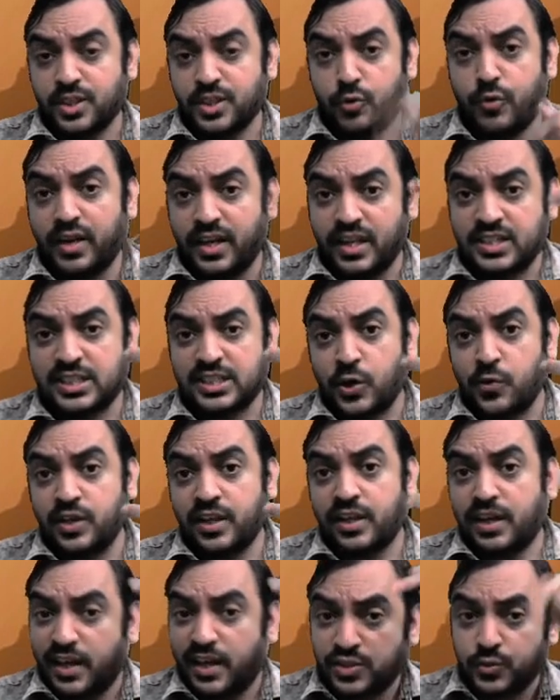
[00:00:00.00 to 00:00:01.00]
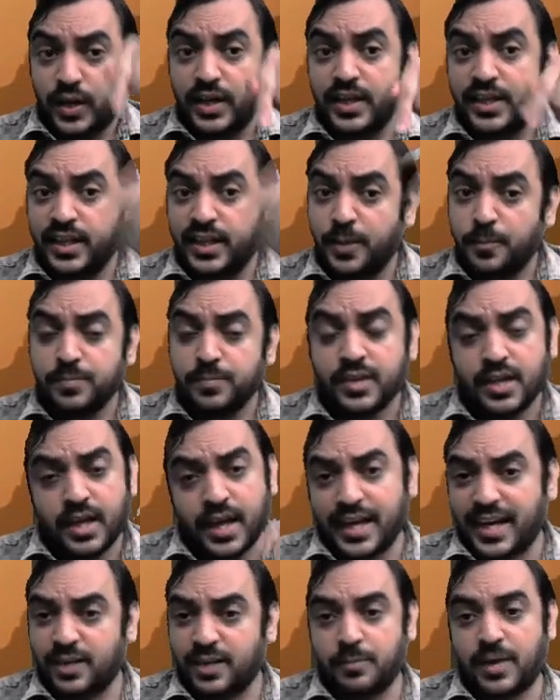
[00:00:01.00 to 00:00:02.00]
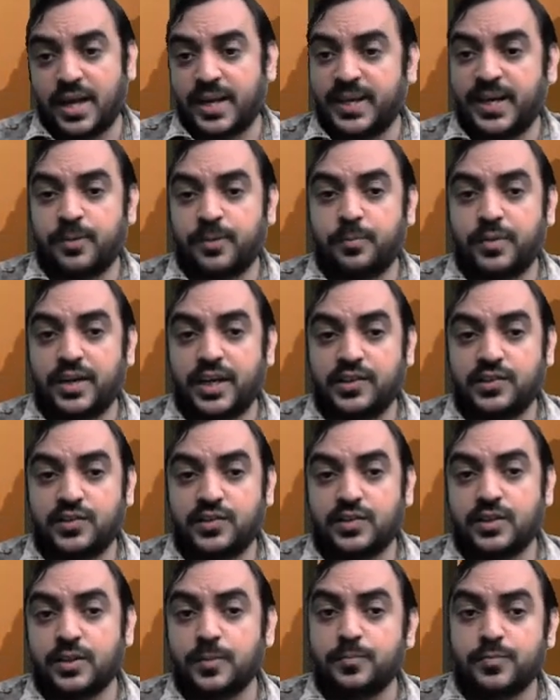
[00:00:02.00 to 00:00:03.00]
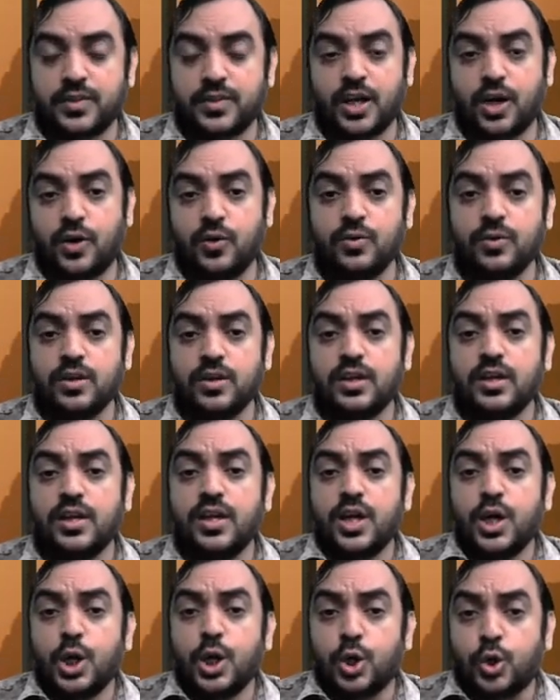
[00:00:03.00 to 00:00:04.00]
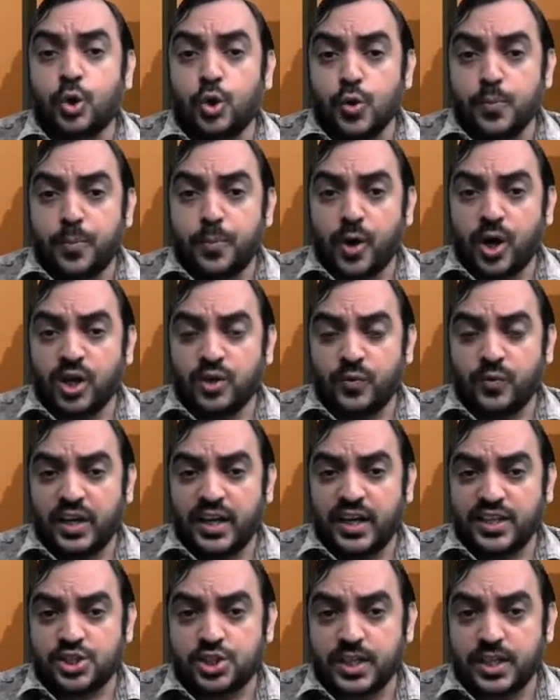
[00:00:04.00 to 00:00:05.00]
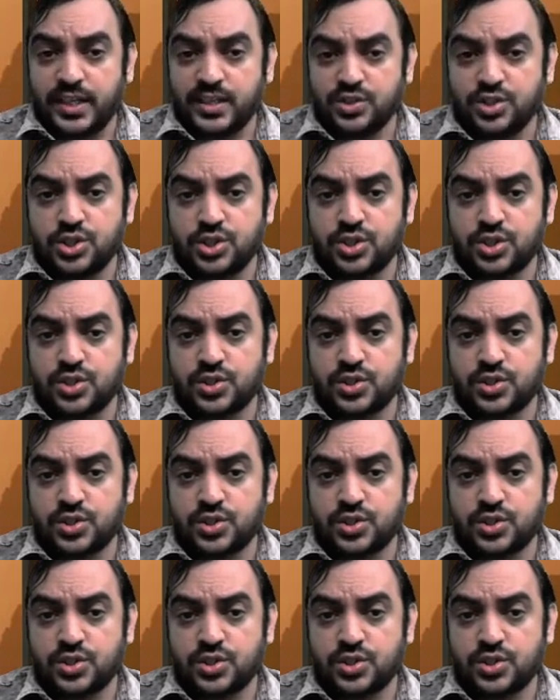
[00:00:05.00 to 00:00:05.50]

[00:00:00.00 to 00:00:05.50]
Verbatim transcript: When discounting rate is YTM, I get market price. Now, coupon will it change?